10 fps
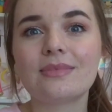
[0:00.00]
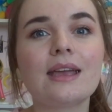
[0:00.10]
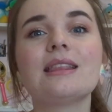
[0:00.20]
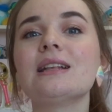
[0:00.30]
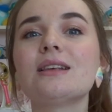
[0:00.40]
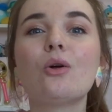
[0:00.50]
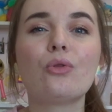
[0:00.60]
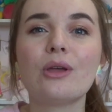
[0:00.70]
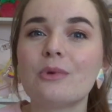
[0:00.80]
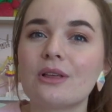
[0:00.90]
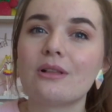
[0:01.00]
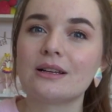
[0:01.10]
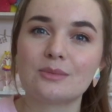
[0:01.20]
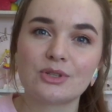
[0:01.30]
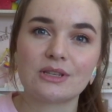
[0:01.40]
Like, that's the whole thing with
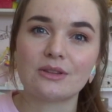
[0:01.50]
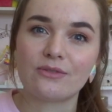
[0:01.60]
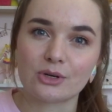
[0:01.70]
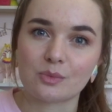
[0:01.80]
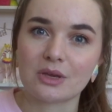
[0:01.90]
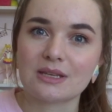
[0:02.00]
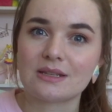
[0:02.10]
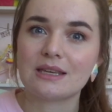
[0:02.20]
collectibles in the first place.